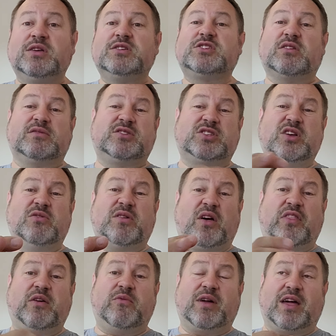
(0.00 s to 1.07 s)
So soon I
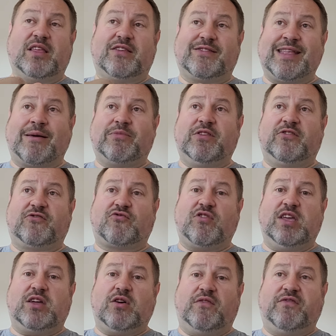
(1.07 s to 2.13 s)
think we're going to snap this
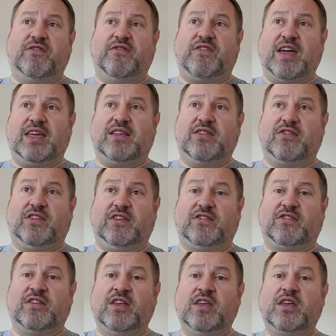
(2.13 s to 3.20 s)
streak off of
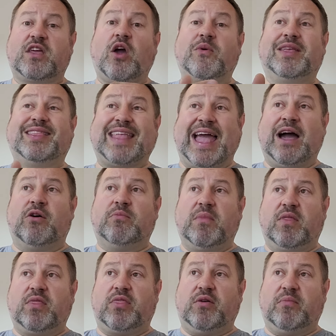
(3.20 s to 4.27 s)
vacancies going down
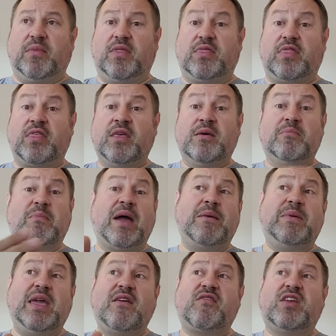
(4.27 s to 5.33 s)
month on month,
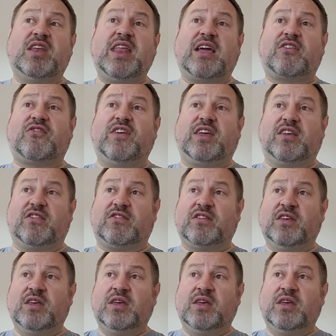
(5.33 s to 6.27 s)
maybe even at next figures,